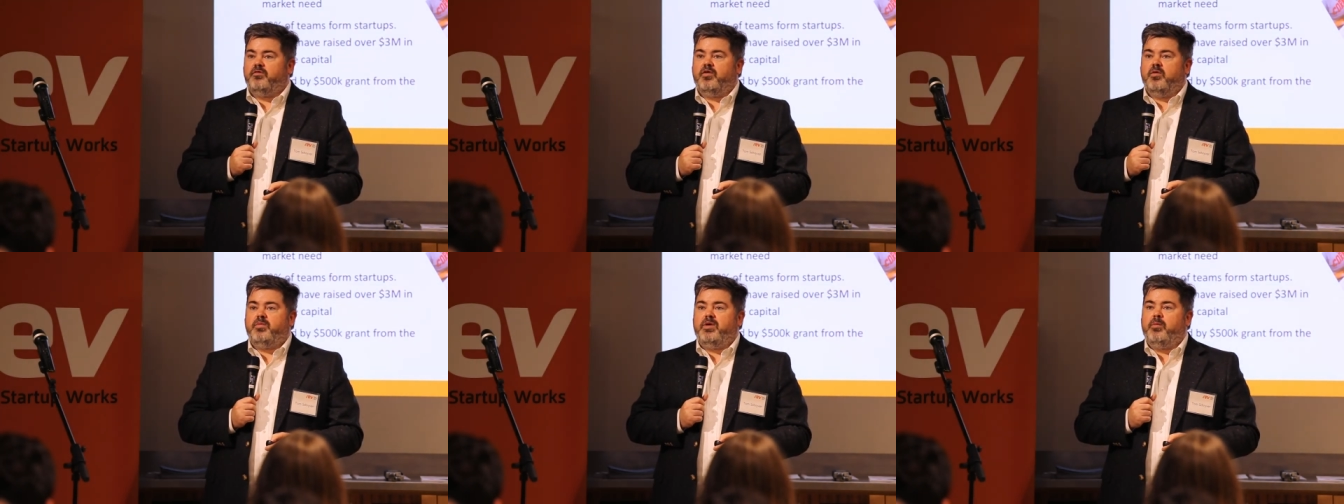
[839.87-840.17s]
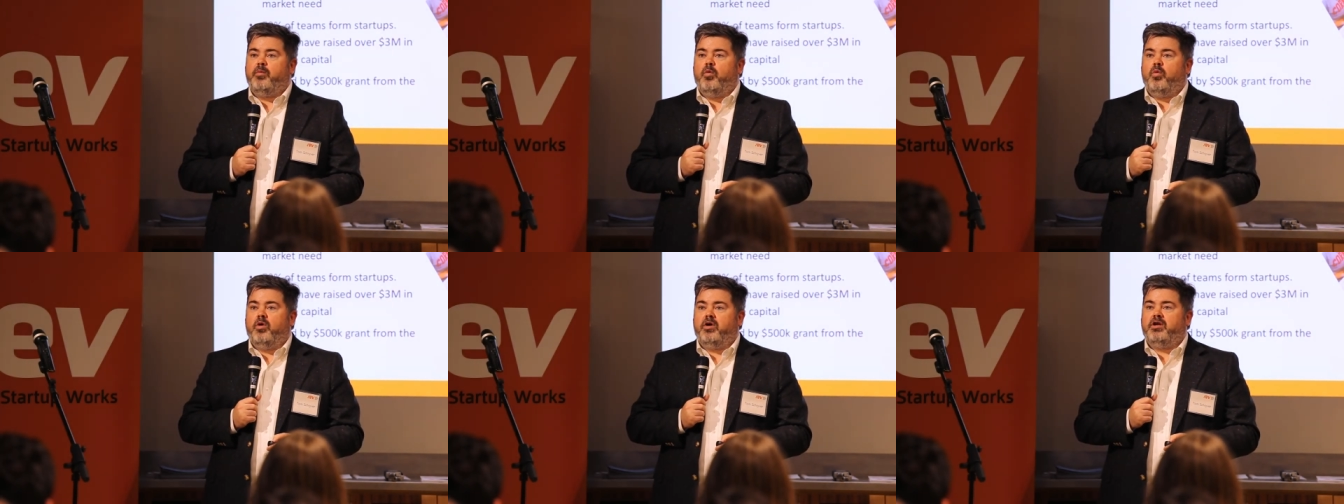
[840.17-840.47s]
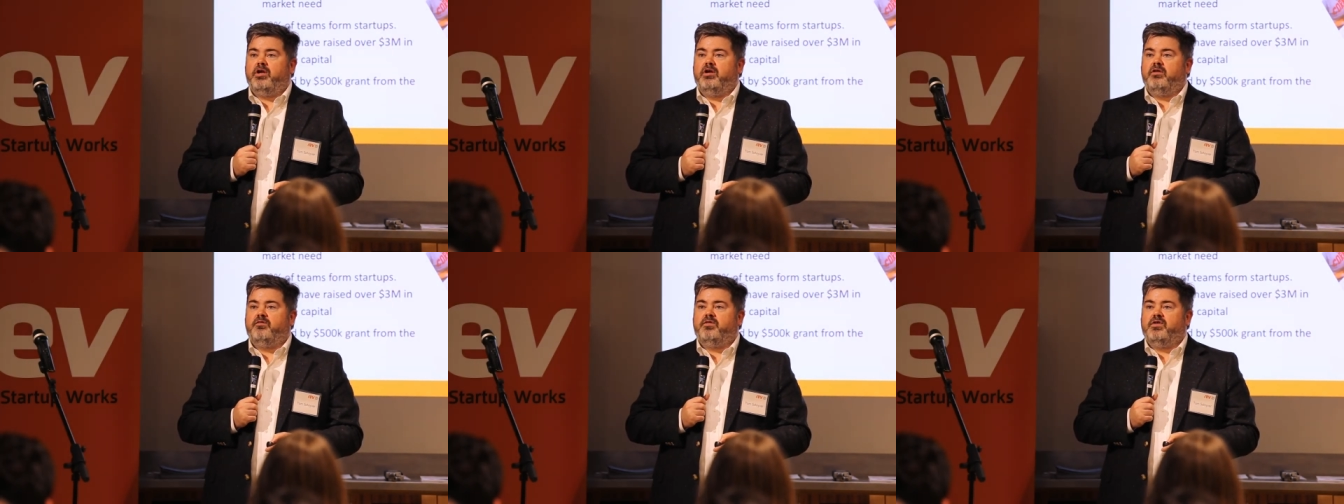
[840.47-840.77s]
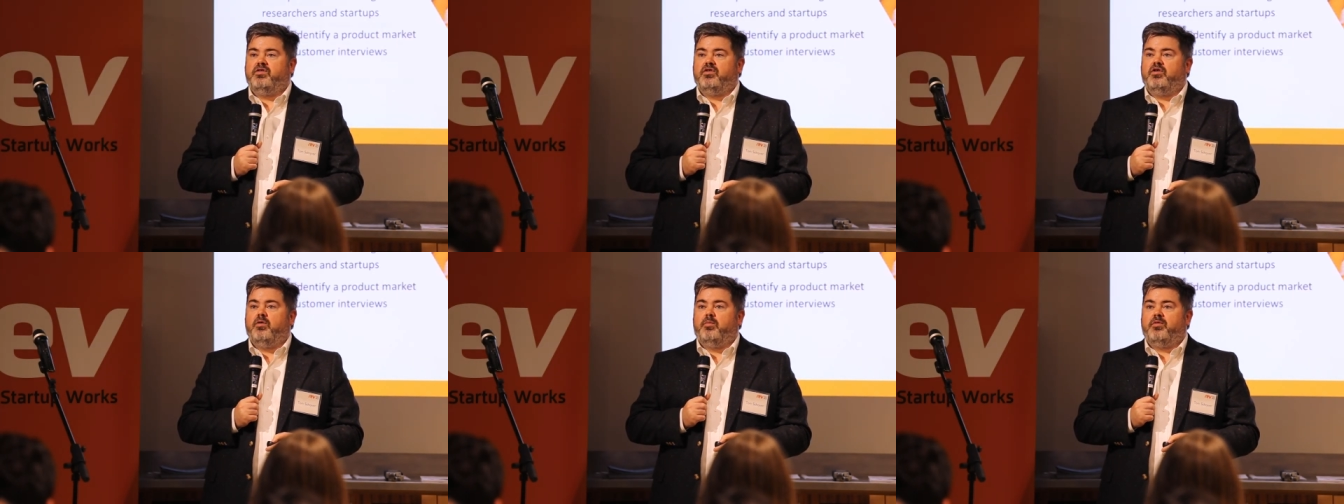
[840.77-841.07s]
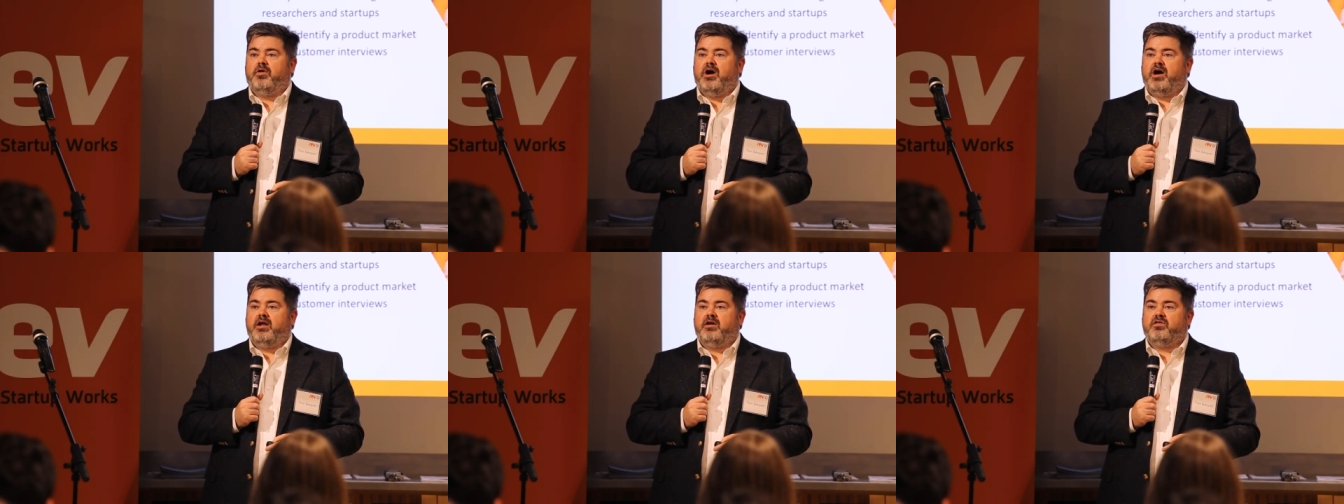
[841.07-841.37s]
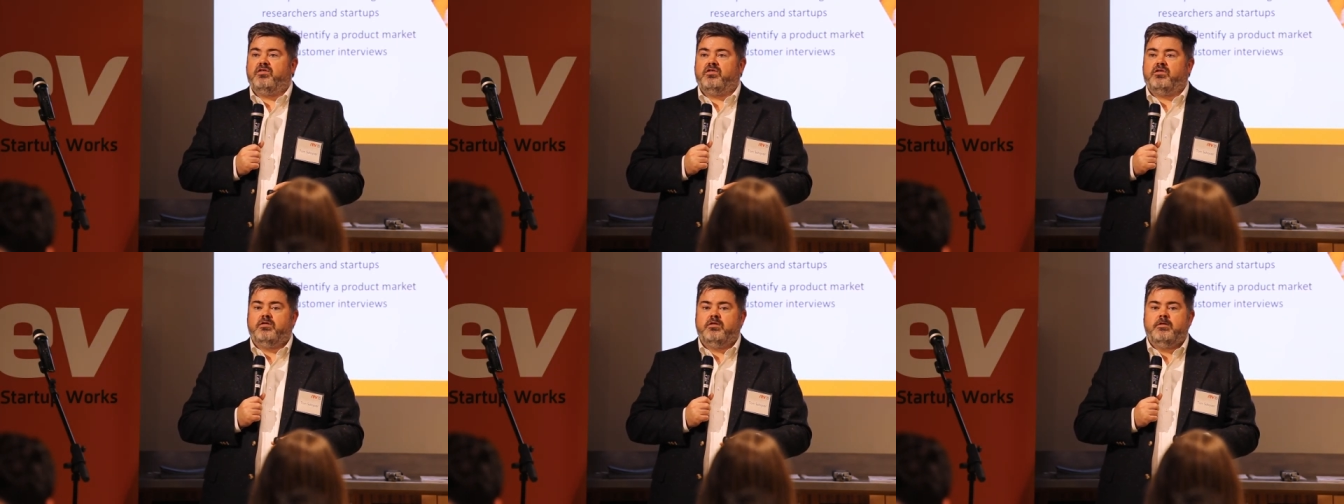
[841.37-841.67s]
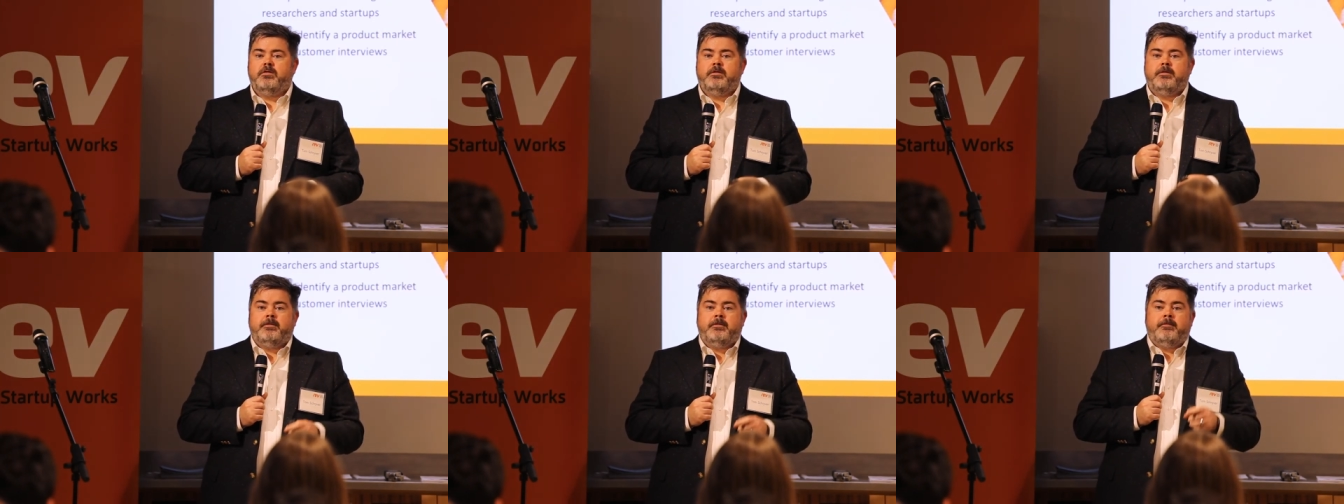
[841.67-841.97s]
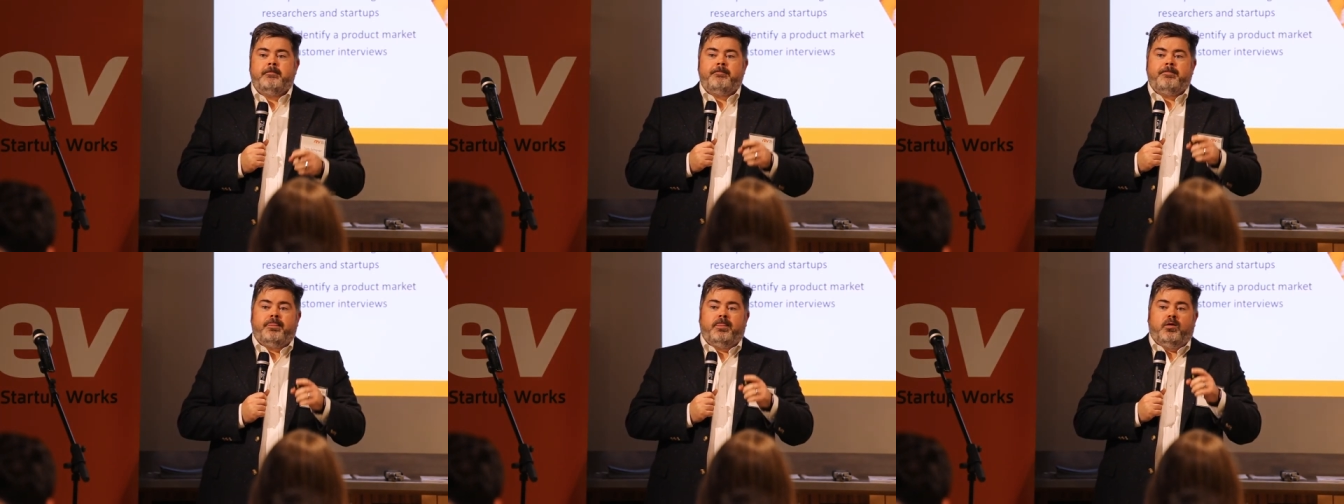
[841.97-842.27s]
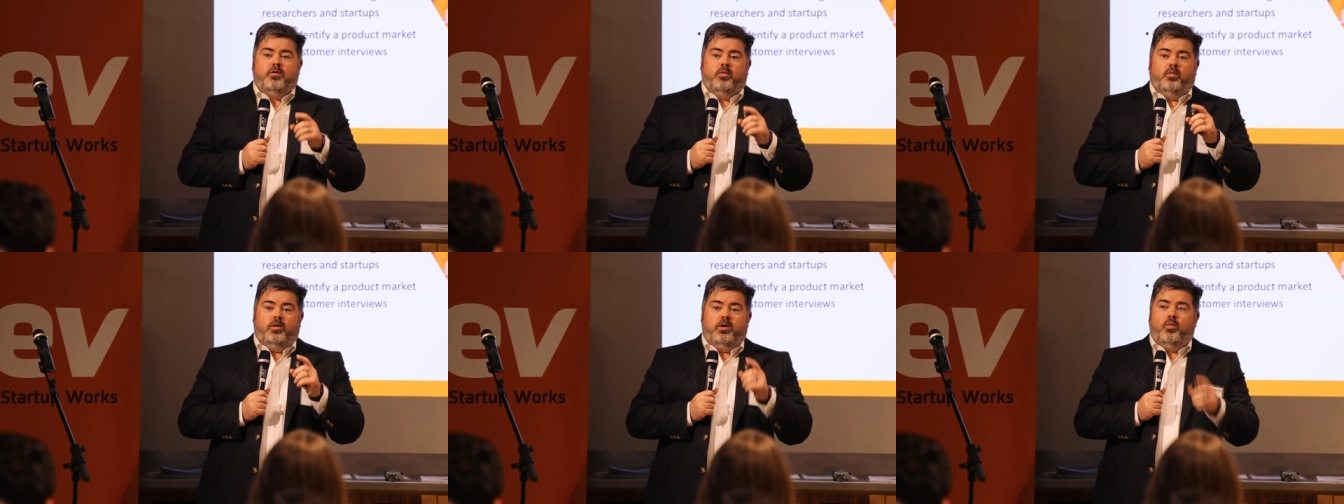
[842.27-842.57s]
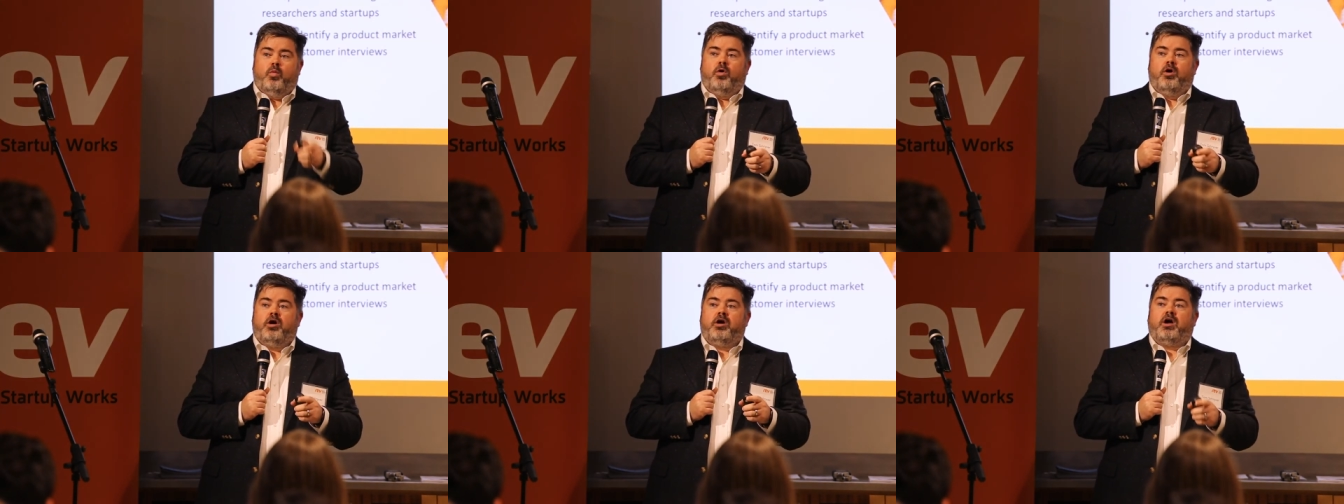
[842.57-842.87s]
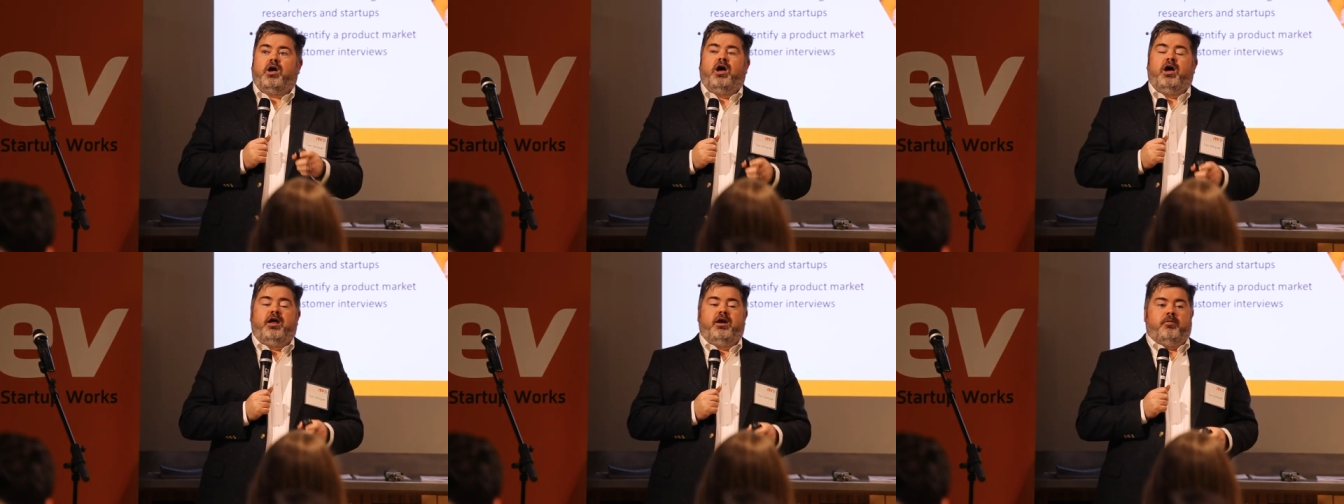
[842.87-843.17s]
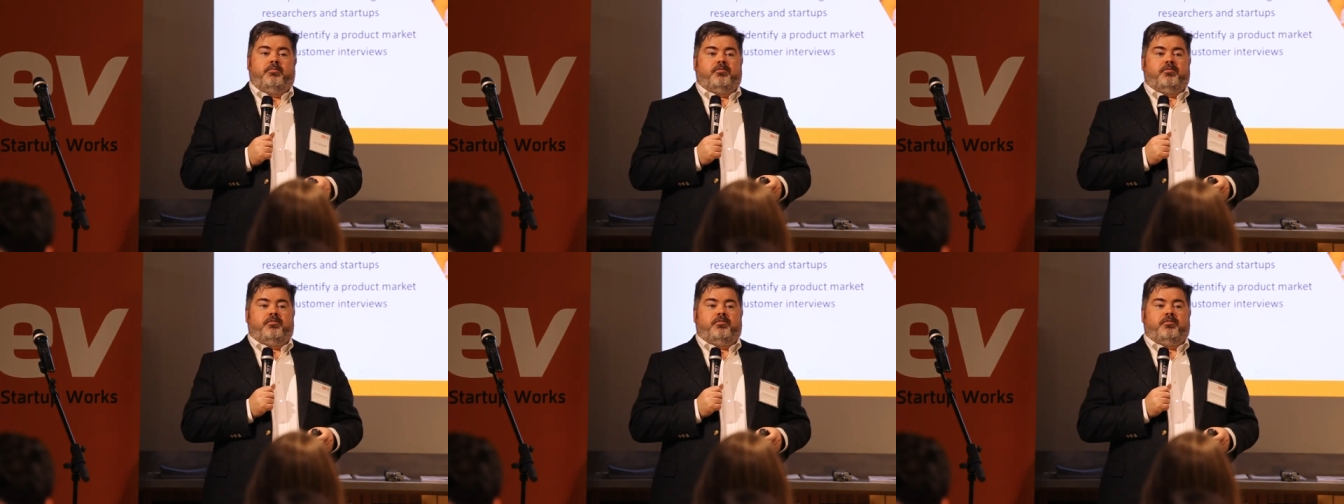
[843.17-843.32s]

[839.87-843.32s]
for people working in physical products we work on a